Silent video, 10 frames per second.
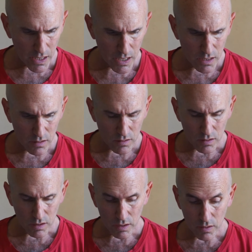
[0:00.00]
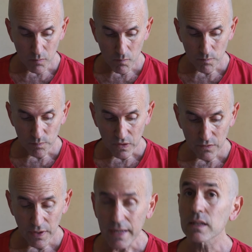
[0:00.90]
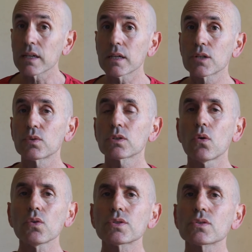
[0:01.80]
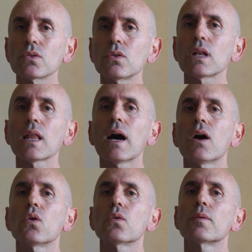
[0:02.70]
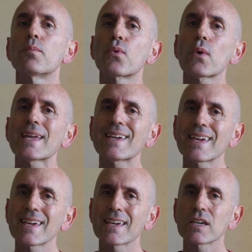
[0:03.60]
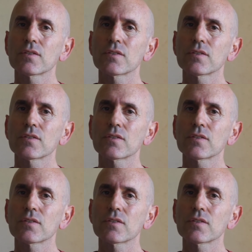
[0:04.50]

And finally, it would also allow the breaking